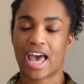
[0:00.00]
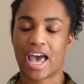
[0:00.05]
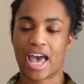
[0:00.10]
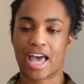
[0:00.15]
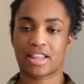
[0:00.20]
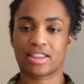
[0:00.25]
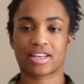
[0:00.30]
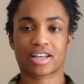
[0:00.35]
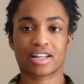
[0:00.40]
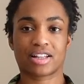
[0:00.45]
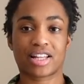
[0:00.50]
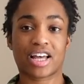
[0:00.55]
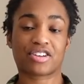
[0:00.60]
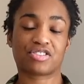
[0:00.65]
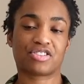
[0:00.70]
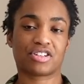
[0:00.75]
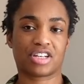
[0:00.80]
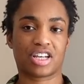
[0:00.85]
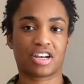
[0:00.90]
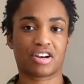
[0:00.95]
and the
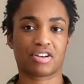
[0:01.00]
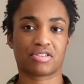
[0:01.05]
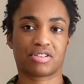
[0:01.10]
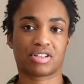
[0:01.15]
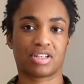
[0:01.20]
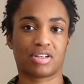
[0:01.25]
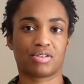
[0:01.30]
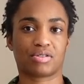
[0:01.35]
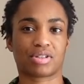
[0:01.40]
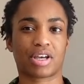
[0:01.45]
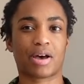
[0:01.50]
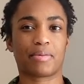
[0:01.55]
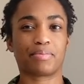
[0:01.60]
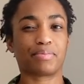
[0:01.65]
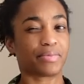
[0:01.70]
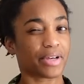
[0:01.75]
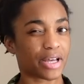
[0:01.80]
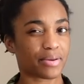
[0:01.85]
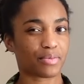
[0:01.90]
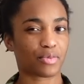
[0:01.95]
collection here skews a
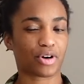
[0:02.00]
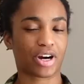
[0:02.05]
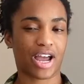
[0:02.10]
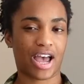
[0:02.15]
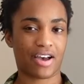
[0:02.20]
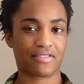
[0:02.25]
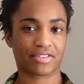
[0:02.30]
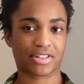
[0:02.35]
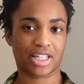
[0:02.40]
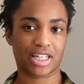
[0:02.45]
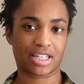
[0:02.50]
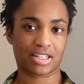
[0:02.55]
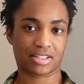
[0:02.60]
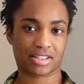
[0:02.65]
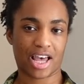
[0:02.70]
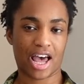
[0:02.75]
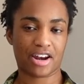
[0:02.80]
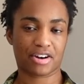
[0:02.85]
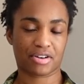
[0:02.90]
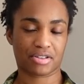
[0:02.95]
bit more heavily
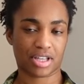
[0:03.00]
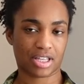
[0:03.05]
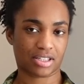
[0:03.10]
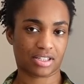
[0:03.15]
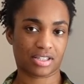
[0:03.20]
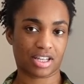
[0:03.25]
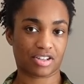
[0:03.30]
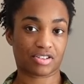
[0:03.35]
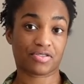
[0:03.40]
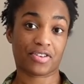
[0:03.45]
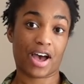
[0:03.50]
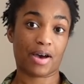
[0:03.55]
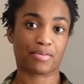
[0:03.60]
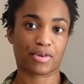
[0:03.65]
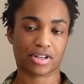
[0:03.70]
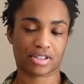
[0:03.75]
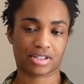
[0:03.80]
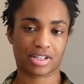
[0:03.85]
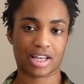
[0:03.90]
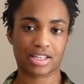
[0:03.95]
designer than Stitch
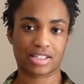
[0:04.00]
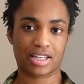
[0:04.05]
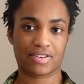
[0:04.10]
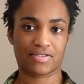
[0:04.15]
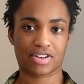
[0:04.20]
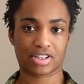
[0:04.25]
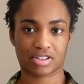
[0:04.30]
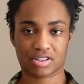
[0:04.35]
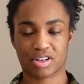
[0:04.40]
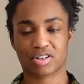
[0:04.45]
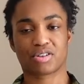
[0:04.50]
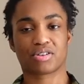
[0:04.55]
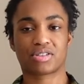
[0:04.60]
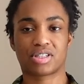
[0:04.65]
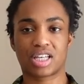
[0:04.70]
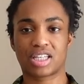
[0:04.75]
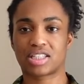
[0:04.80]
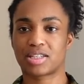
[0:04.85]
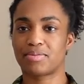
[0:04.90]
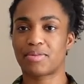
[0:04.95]
Fabrics does even, so you'll
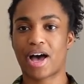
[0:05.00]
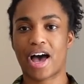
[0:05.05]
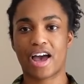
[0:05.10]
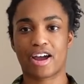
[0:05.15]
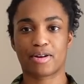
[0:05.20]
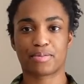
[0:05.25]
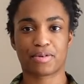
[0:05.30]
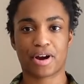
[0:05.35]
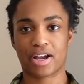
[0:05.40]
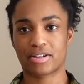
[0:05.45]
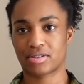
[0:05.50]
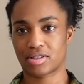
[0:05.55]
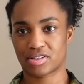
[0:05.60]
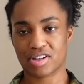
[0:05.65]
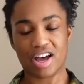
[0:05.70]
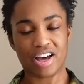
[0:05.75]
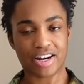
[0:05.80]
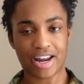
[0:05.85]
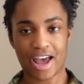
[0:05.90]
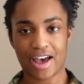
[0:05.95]
see some higher prices
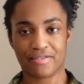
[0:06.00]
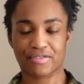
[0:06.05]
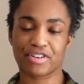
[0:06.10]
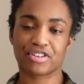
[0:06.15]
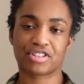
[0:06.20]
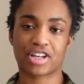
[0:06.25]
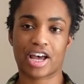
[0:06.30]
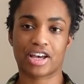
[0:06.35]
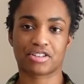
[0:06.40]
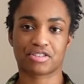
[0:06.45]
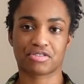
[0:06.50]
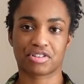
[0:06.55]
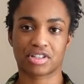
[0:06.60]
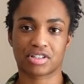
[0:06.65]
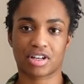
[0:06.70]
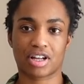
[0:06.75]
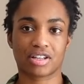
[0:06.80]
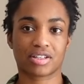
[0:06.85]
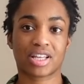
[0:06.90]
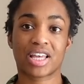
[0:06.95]
on average as a
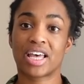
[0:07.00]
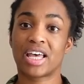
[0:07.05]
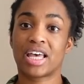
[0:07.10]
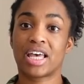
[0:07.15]
result.